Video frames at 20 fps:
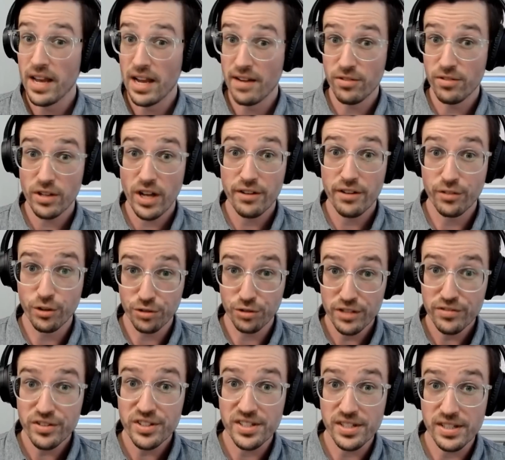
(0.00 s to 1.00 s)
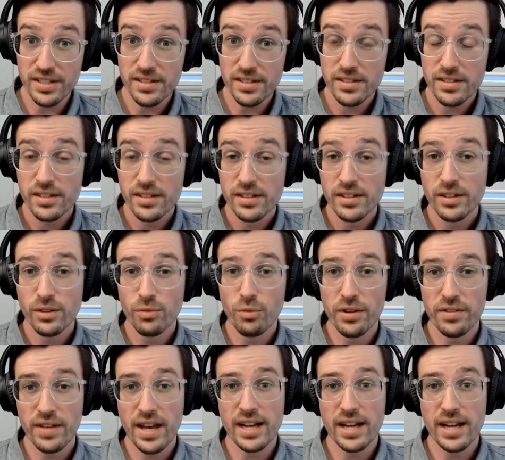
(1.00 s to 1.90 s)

They have a lot of grievances with